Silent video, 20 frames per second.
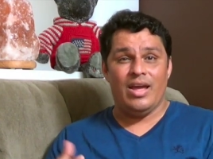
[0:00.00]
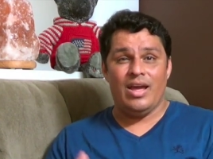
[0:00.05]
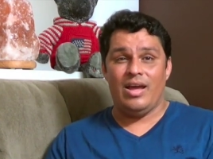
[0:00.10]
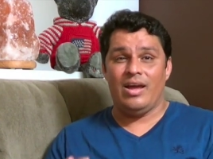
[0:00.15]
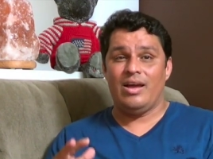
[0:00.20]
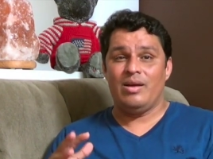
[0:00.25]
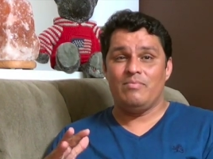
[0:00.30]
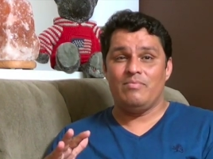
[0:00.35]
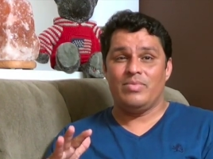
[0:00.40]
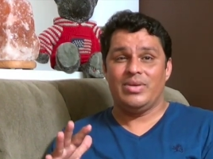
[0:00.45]

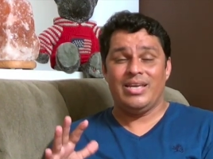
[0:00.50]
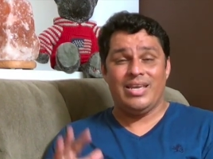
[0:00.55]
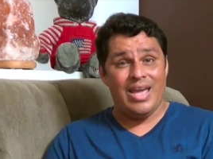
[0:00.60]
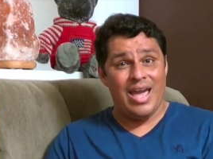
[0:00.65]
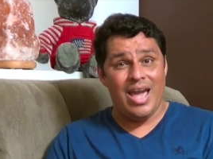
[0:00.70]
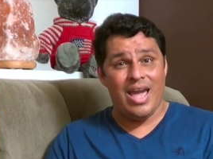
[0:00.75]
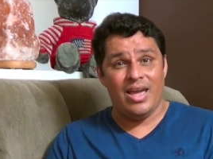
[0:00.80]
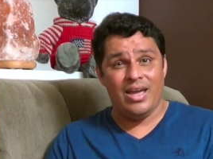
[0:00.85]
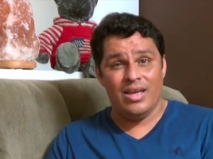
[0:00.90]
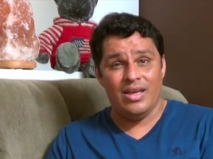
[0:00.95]
I'm
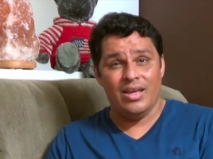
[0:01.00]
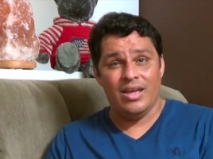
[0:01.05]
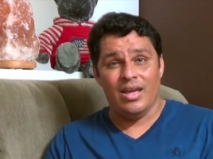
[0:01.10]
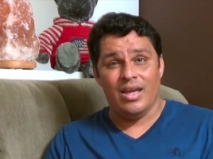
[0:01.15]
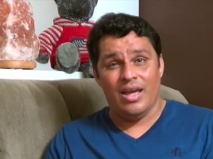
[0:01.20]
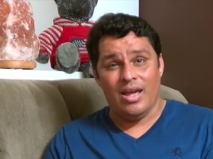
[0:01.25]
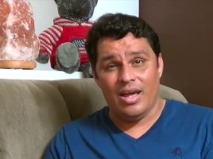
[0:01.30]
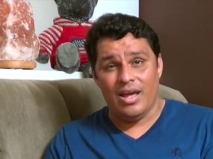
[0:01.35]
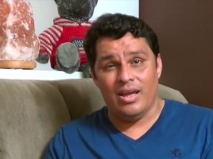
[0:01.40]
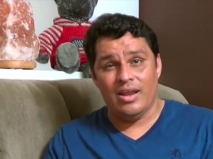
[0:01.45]
gay,
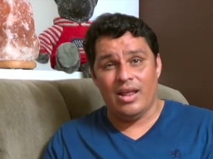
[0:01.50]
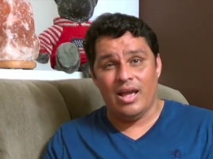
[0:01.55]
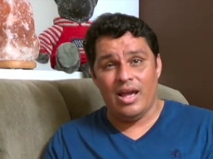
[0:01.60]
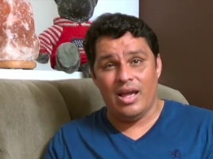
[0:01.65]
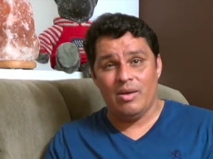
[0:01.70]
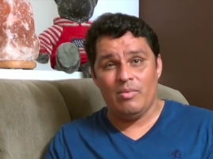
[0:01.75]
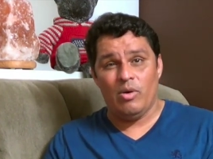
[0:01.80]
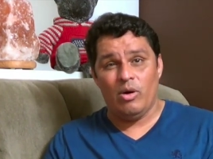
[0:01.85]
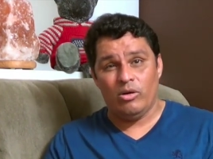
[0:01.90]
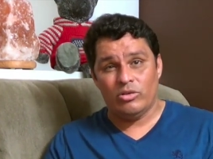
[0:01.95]
and
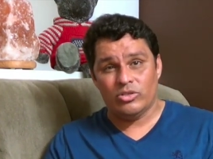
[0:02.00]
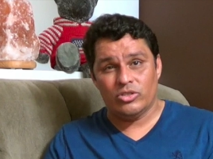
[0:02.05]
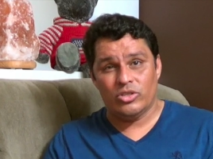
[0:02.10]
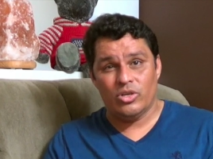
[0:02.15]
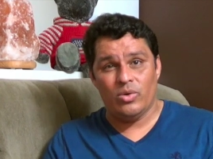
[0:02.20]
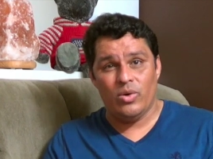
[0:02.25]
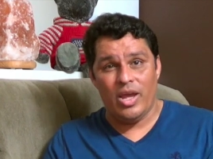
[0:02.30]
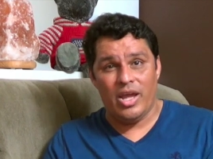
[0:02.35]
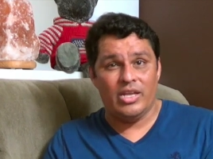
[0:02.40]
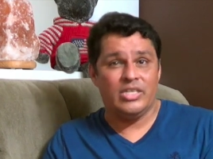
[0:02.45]
I'm
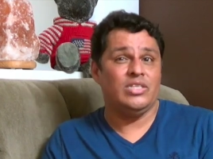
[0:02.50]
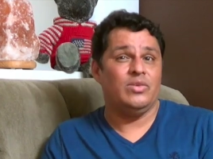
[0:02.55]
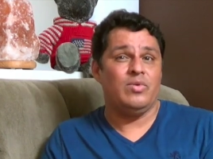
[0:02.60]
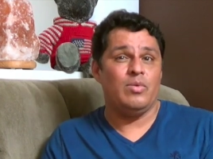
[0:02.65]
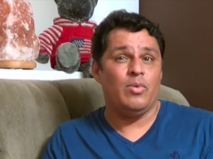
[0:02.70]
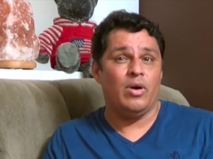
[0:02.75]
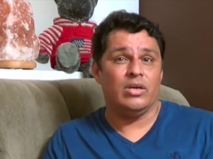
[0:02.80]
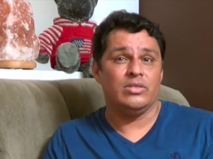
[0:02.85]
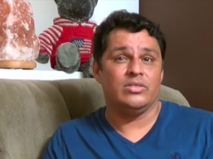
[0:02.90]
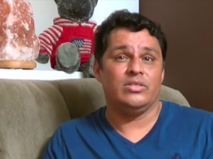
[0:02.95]
also
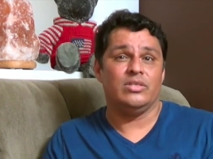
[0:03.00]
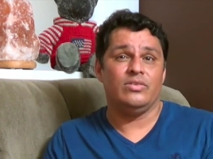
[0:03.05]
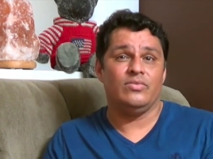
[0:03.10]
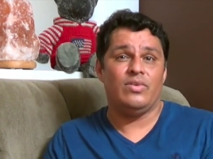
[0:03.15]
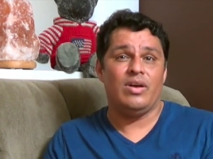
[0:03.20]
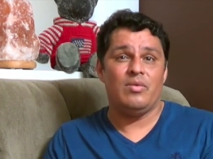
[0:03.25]
HIV positive.